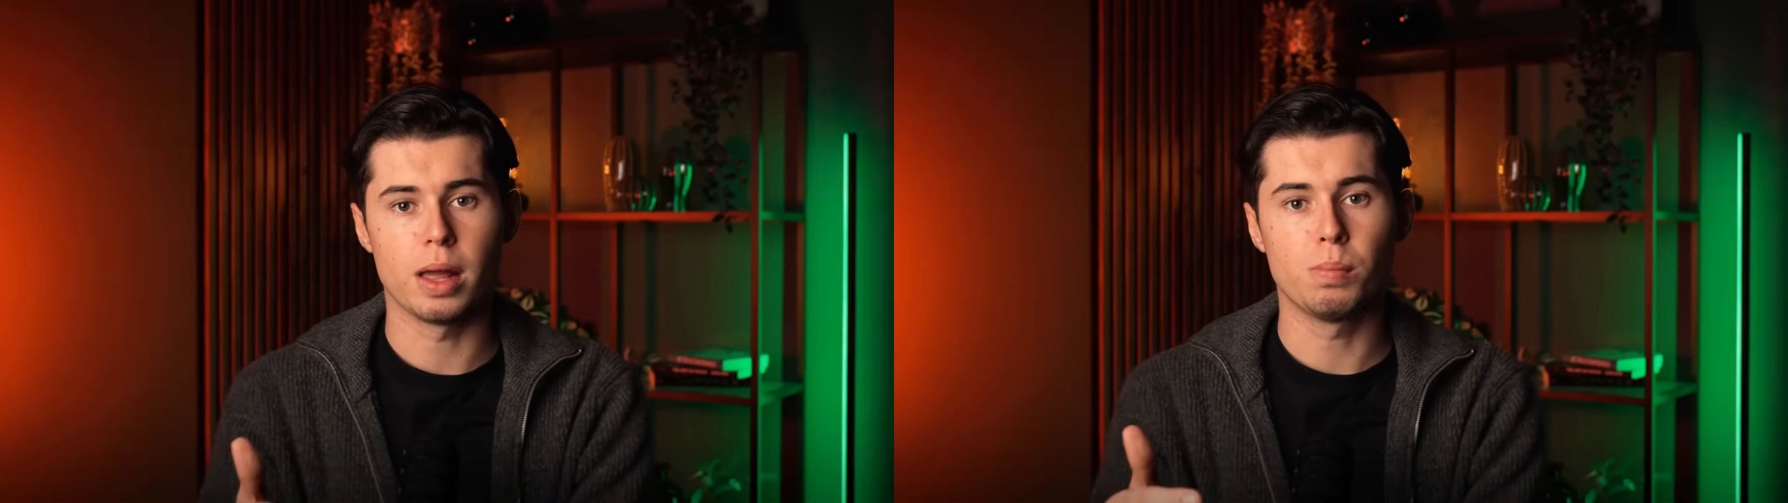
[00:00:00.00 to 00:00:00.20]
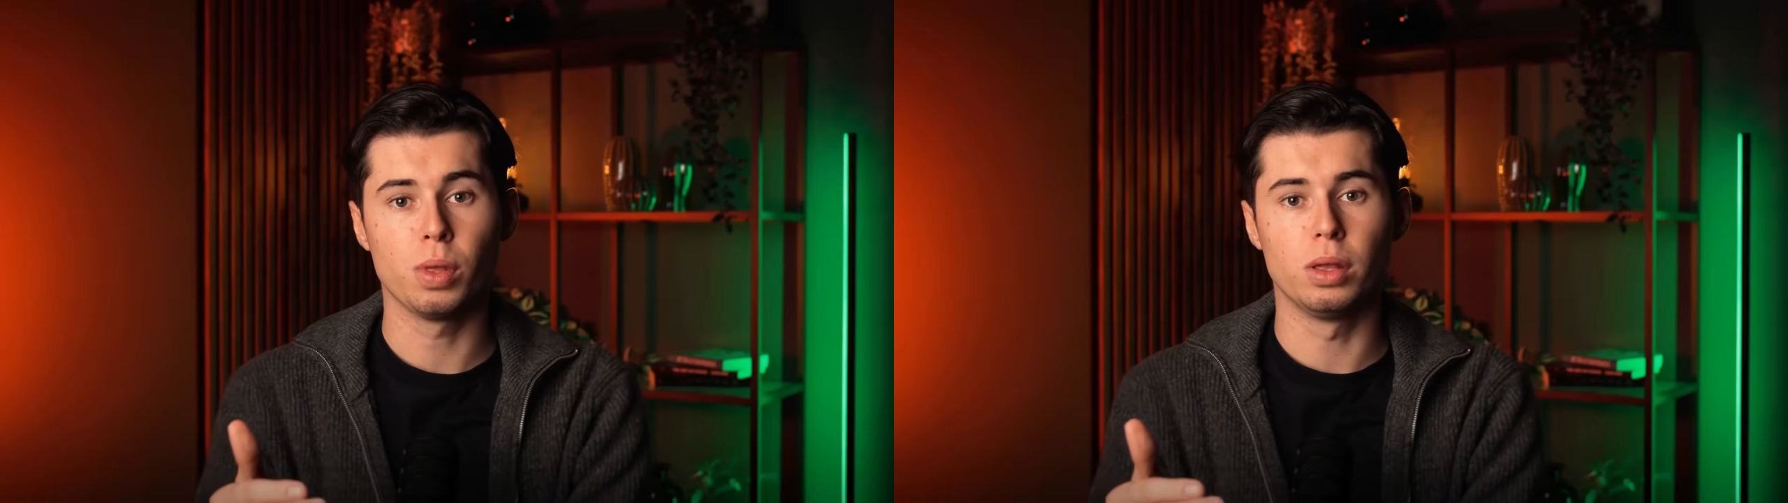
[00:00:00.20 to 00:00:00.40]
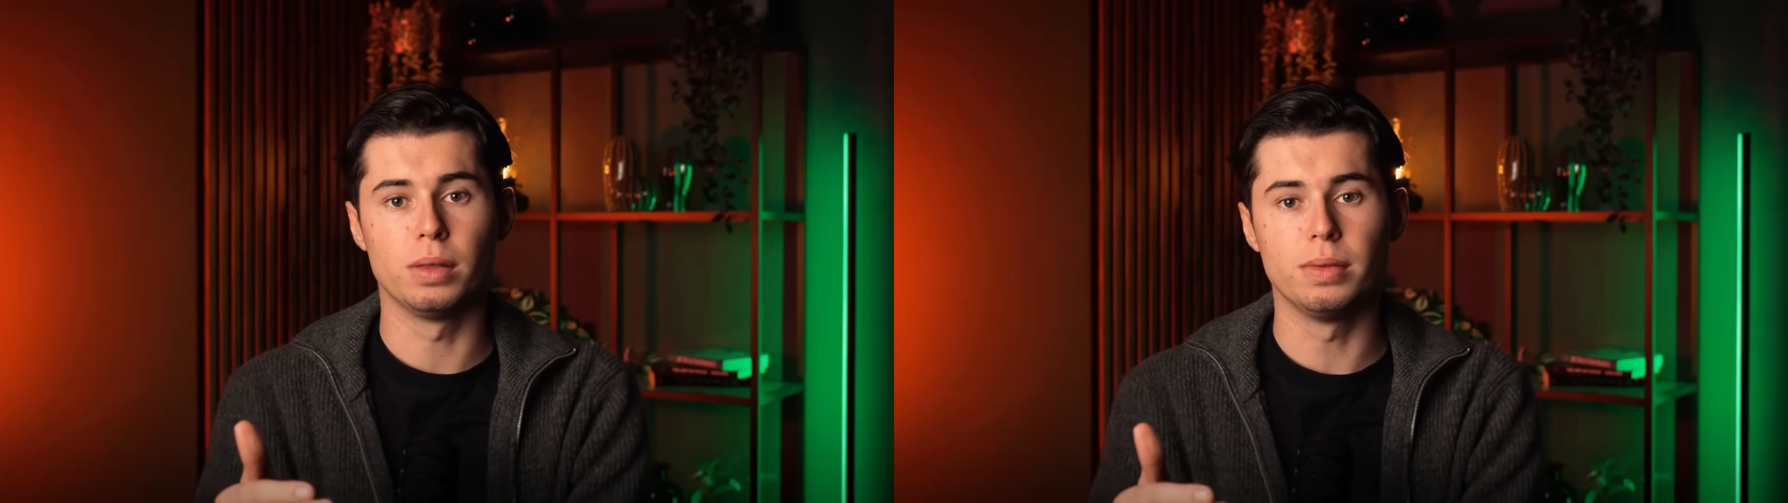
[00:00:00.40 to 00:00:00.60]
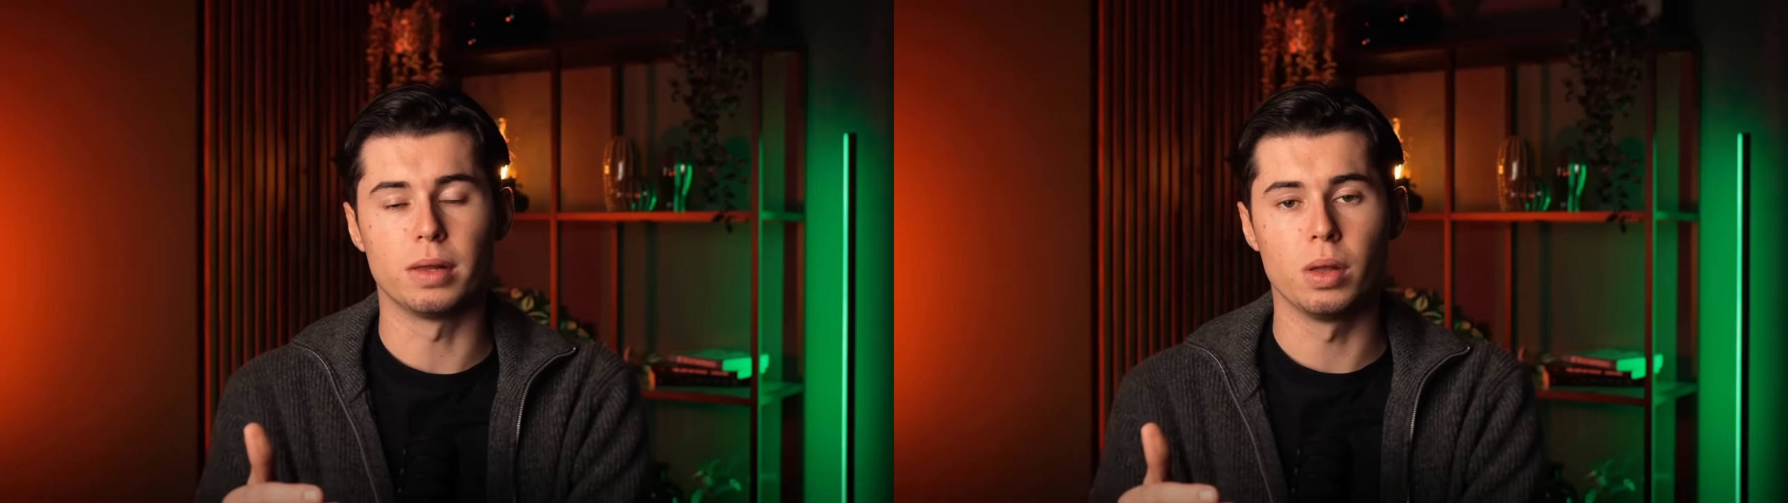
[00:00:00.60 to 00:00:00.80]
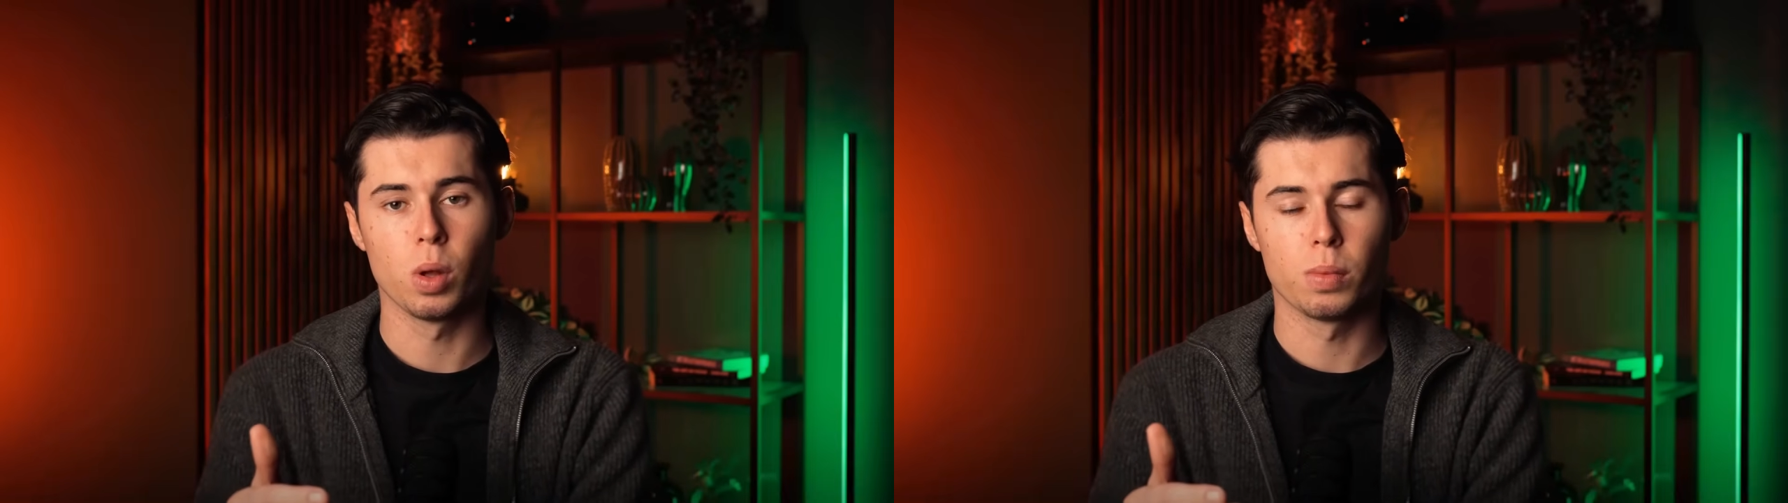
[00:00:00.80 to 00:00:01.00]
and
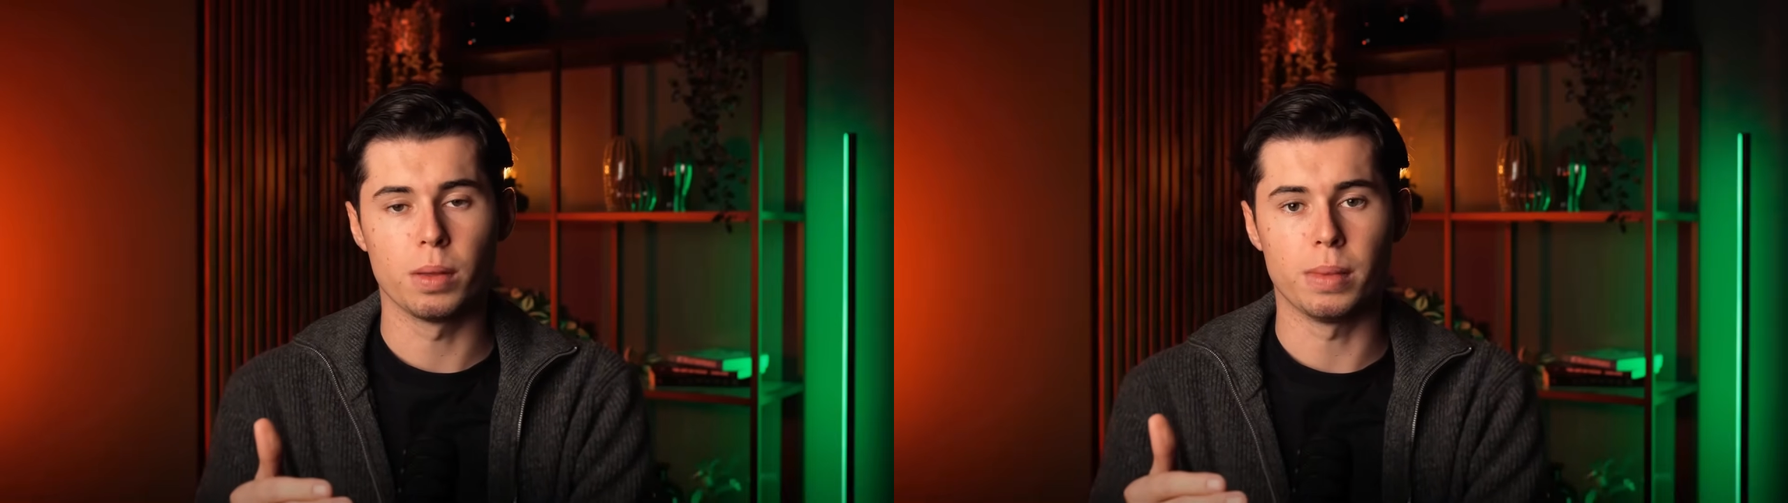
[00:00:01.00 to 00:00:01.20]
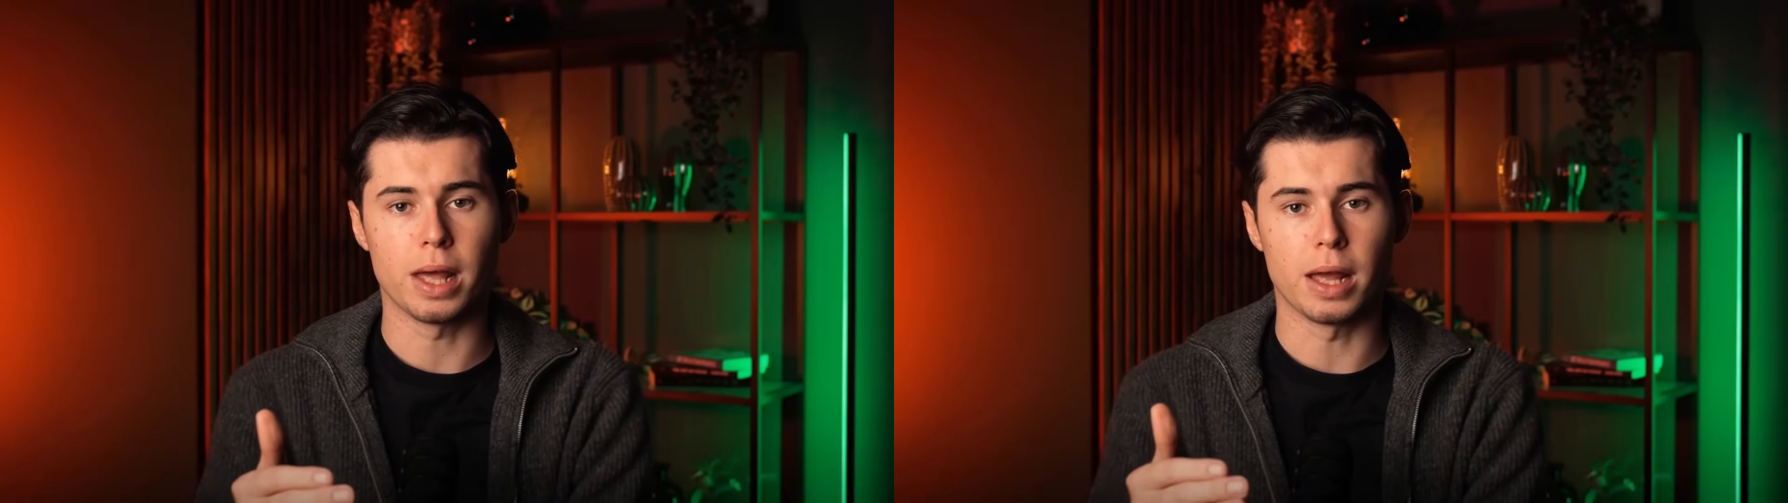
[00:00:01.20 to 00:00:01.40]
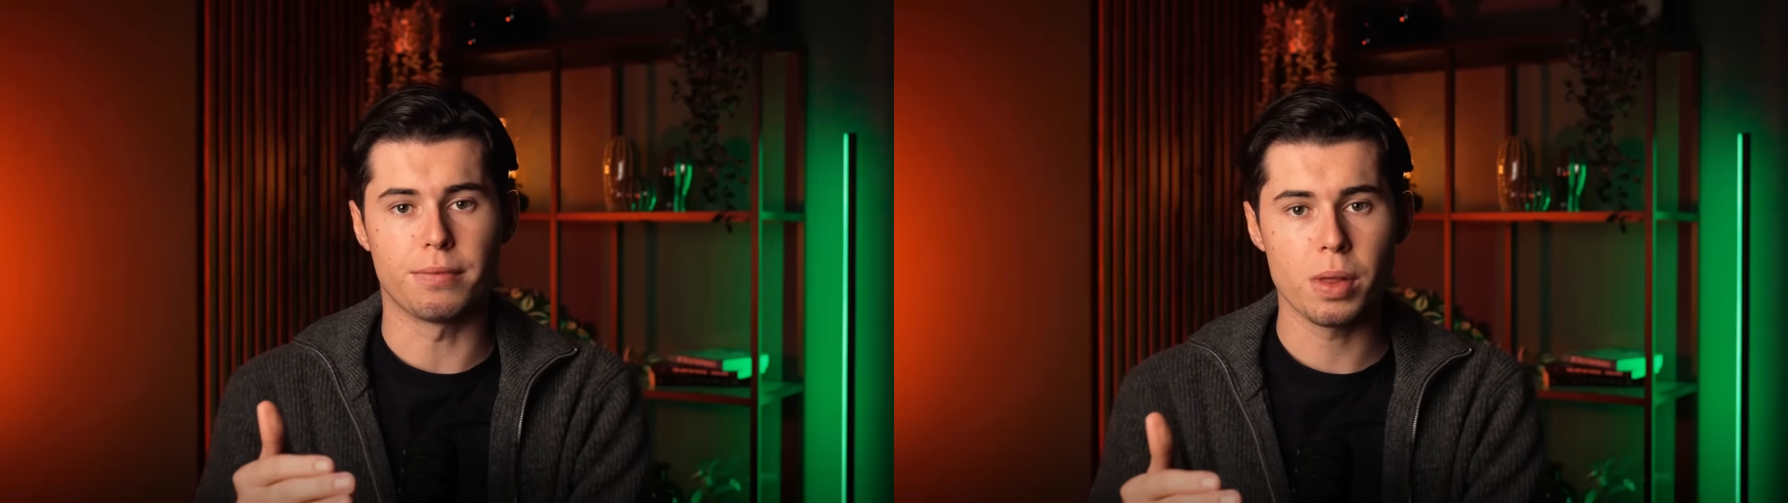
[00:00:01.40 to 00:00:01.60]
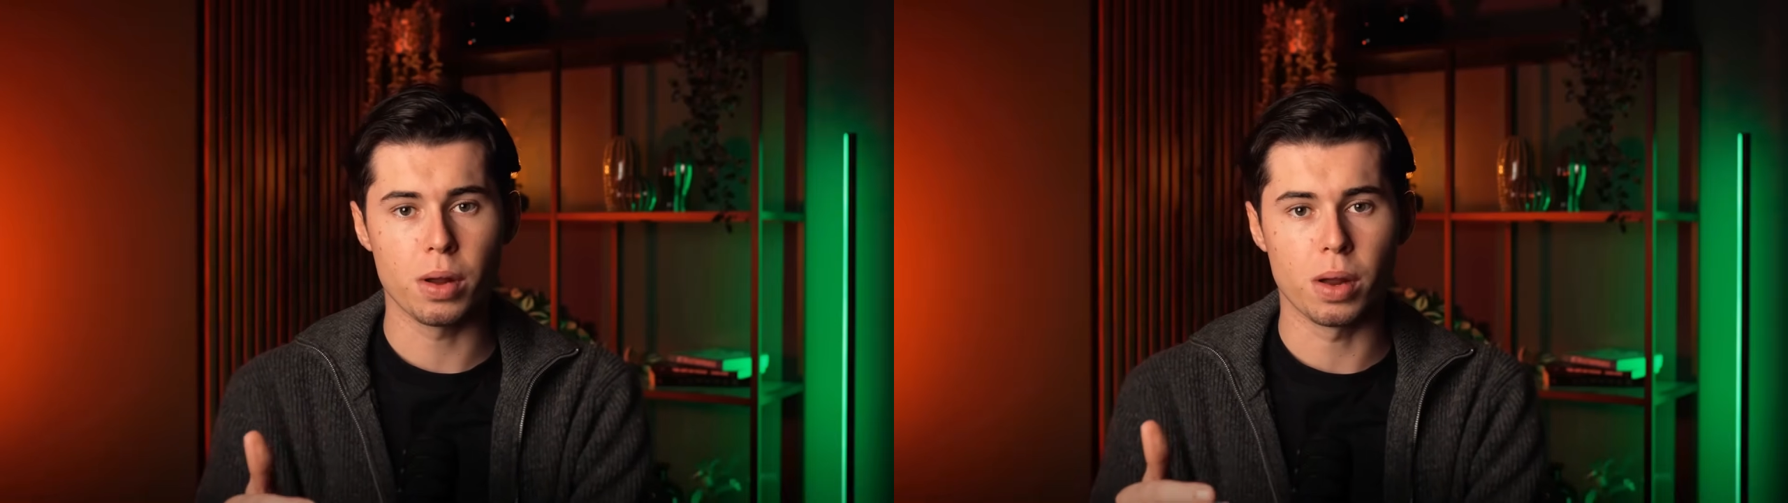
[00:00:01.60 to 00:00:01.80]
realistic human behavior